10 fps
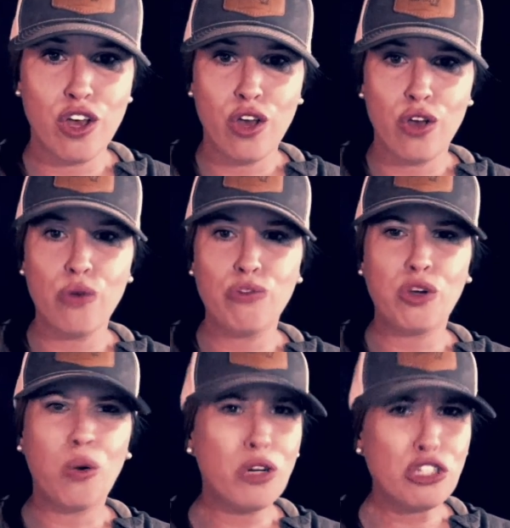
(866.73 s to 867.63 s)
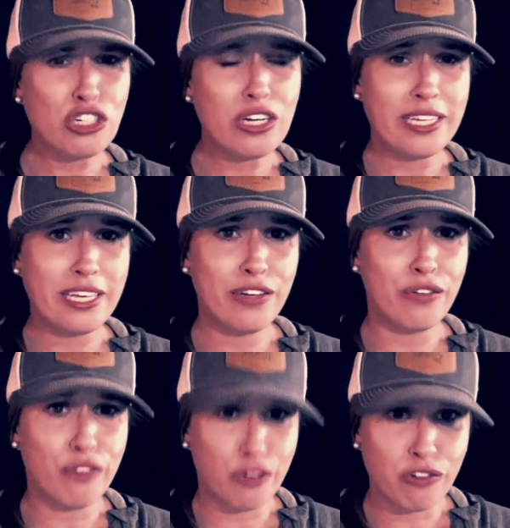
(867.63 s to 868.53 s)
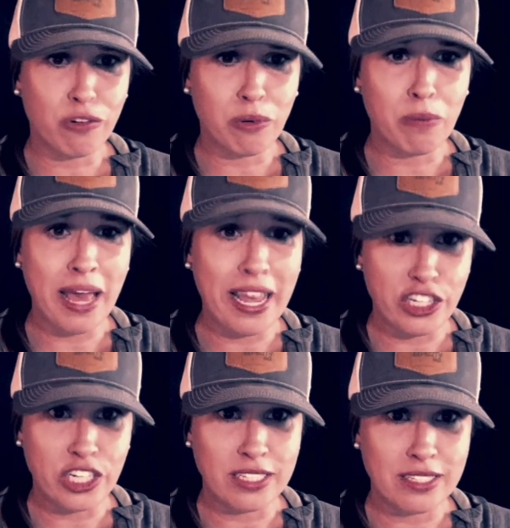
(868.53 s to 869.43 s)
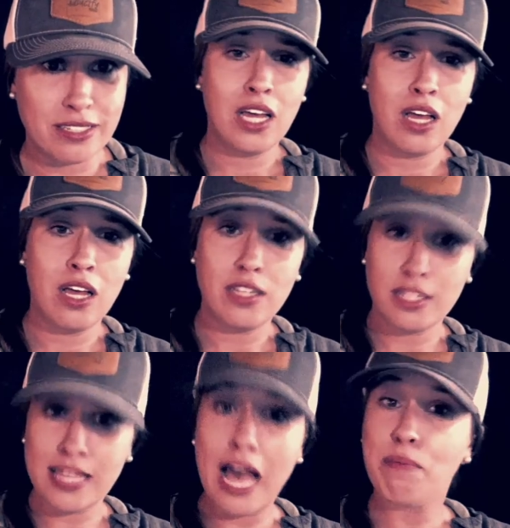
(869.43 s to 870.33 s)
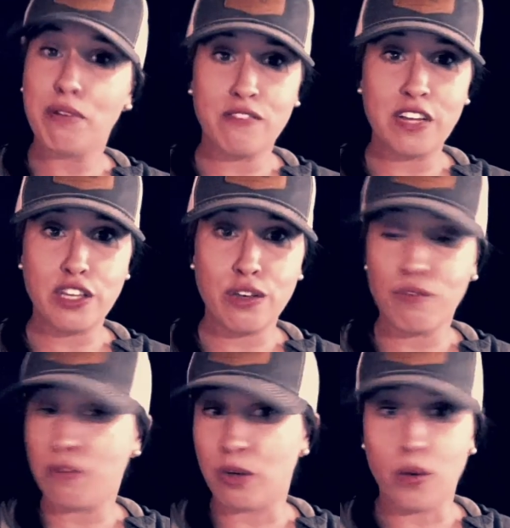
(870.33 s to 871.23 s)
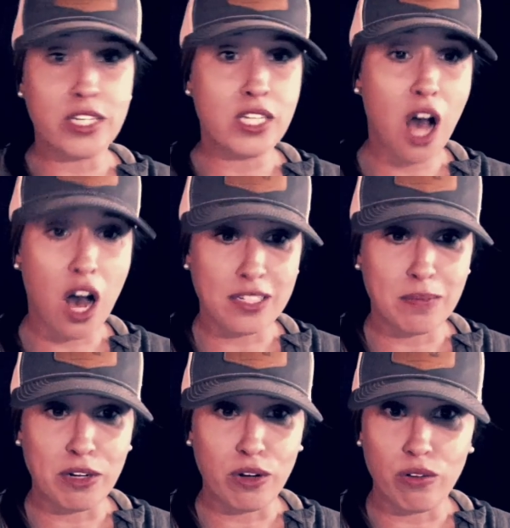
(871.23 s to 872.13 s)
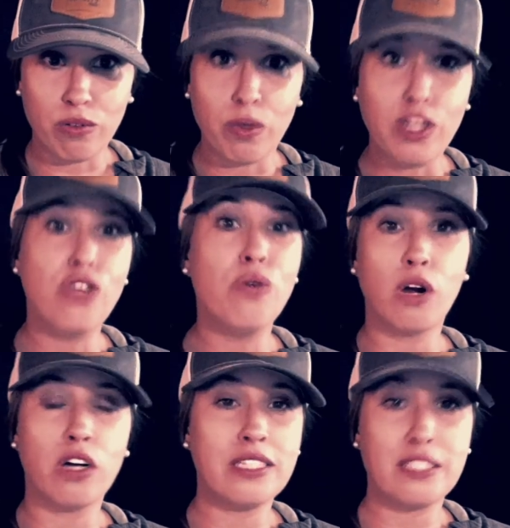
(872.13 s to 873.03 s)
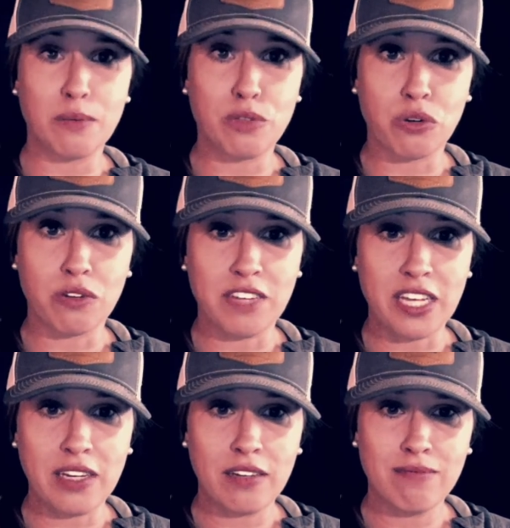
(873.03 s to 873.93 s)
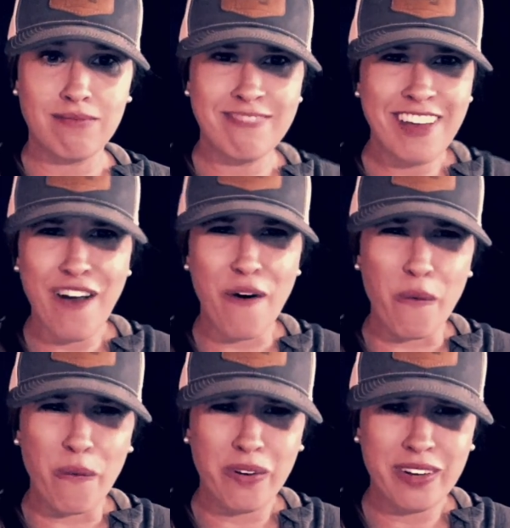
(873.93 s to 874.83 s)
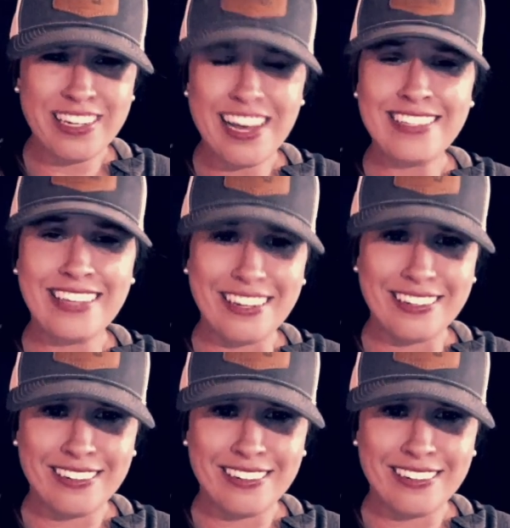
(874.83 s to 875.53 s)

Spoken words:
who torture and kill vulnerable patients. Does that prevent you from going to the hospital when you are in some sort of need? No, it doesn't.